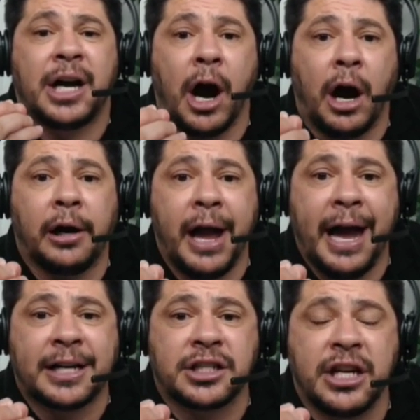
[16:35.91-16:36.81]
car
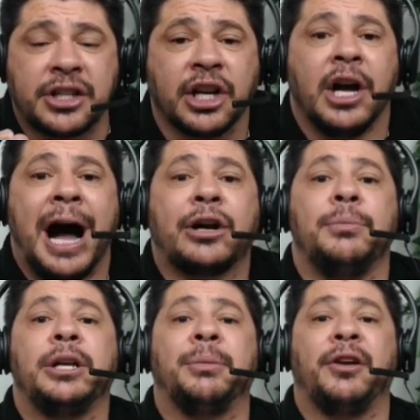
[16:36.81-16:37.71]
accidents, I
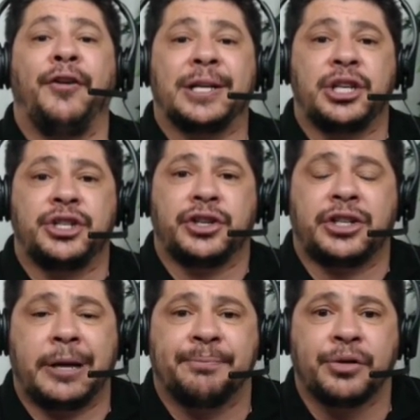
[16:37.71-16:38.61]
command to manifest in
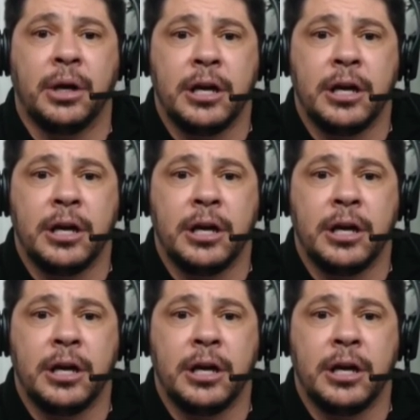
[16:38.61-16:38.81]
Jesus' name.